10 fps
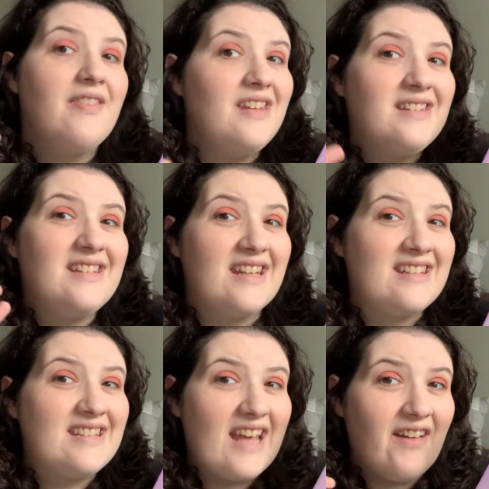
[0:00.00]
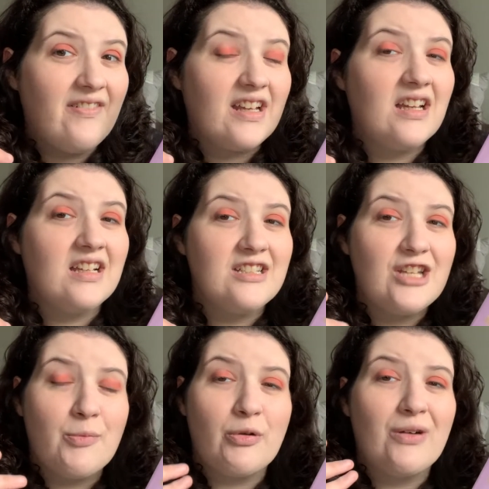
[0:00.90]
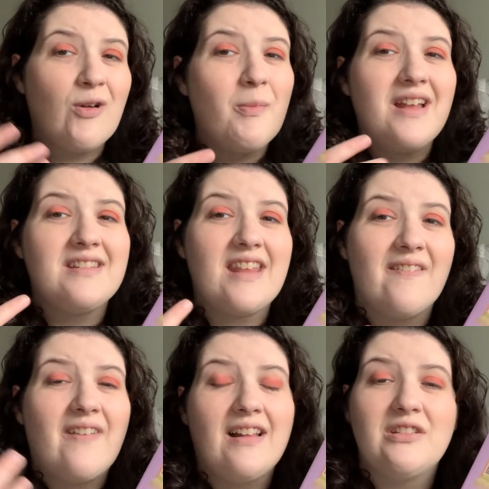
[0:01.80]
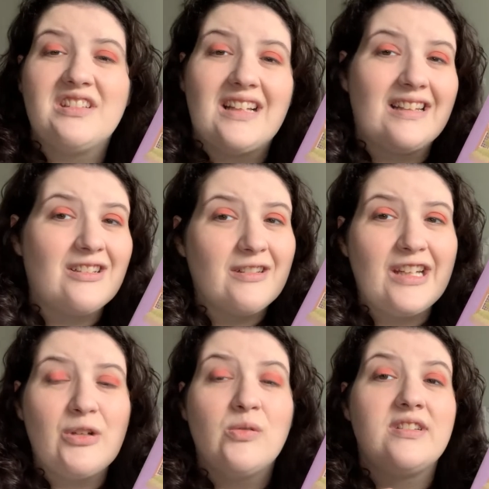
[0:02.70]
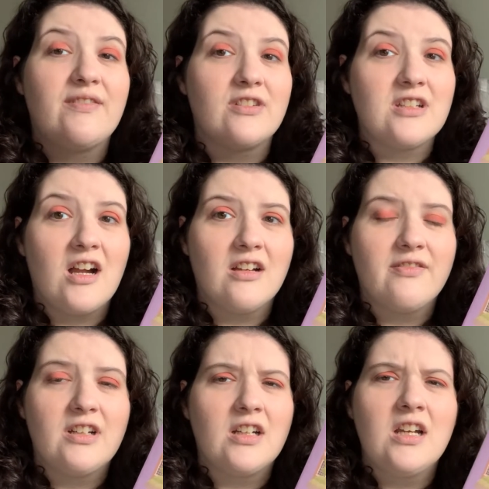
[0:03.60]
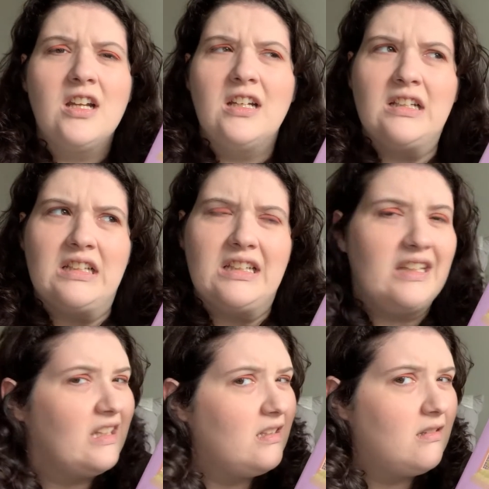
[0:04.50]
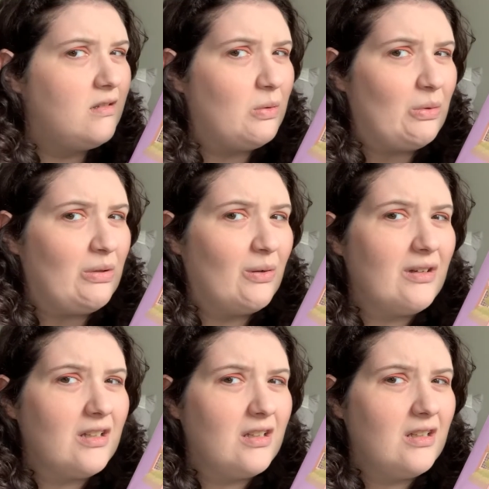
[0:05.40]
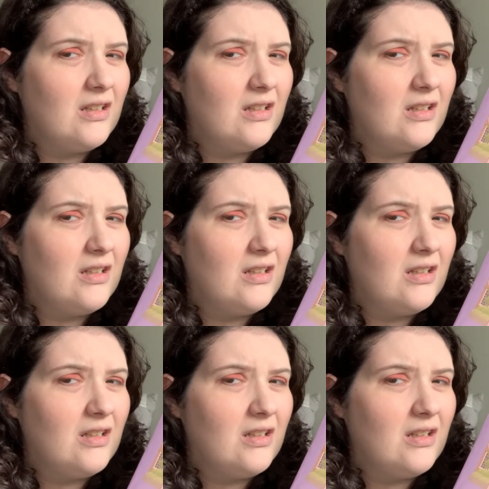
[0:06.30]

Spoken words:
This is a sapphic contemporary romance that follows Delilah Green, who is a photographer in New York,